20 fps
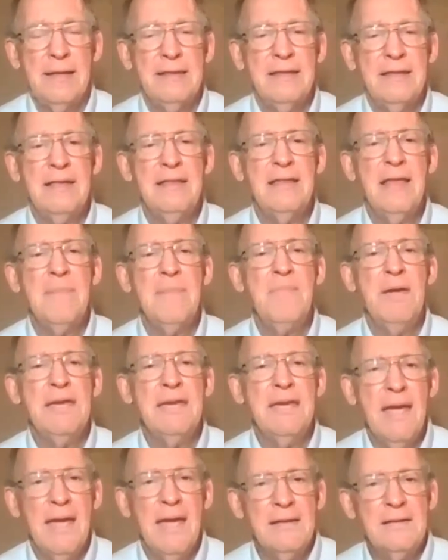And then they
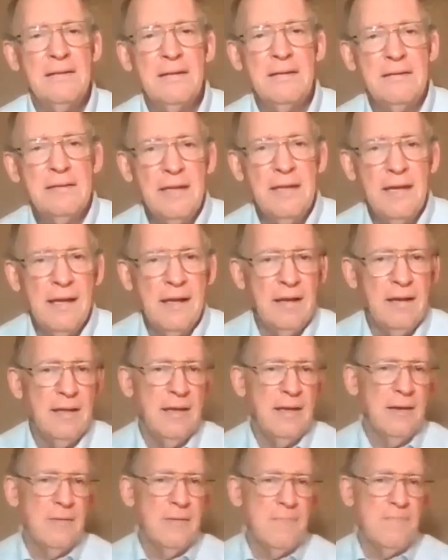began to
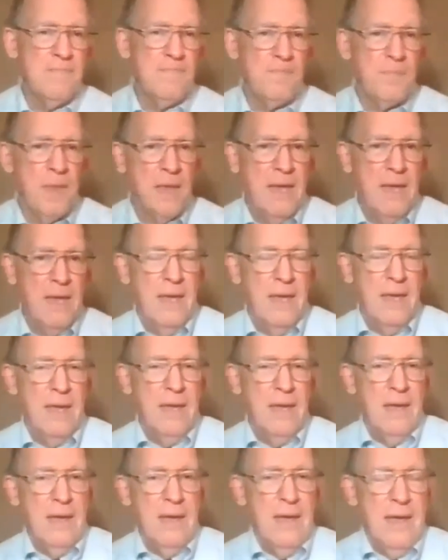tell him
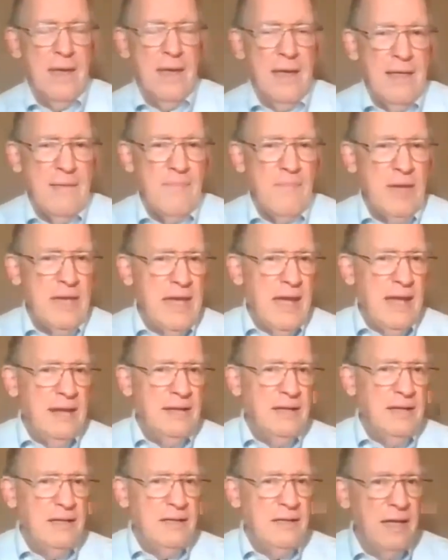
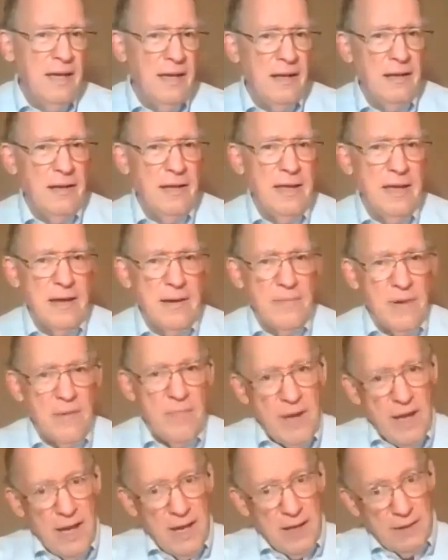began to tell him
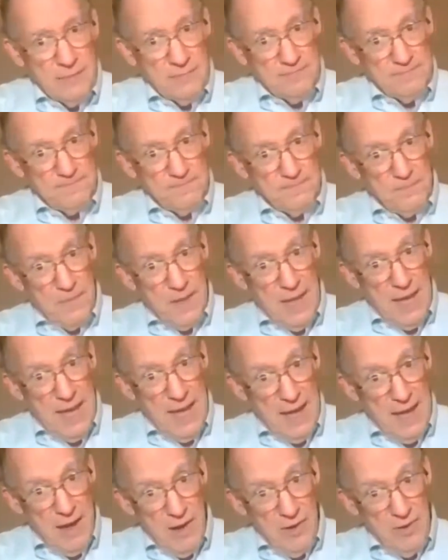about
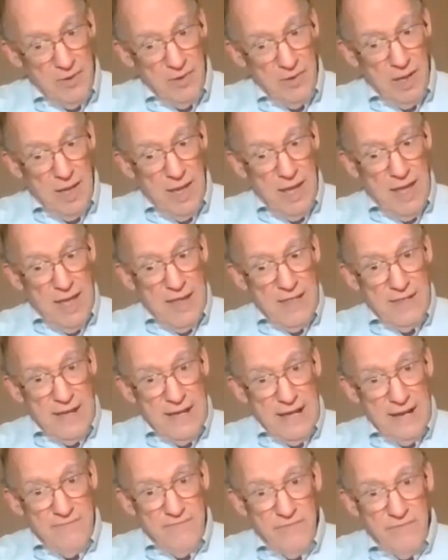how
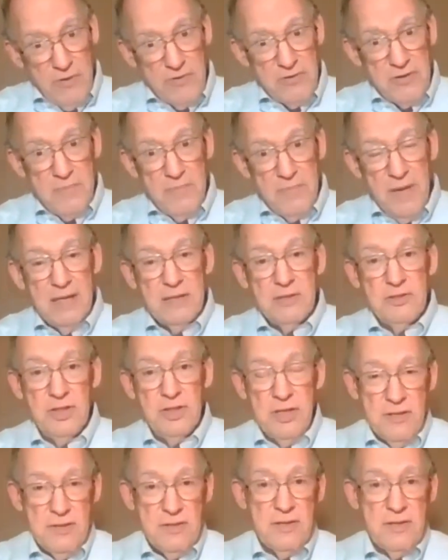they had first met
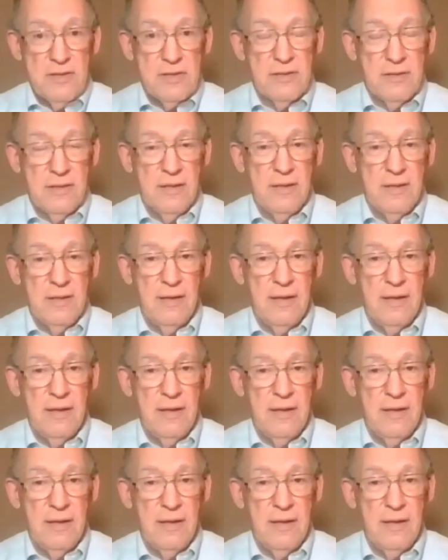Jesus,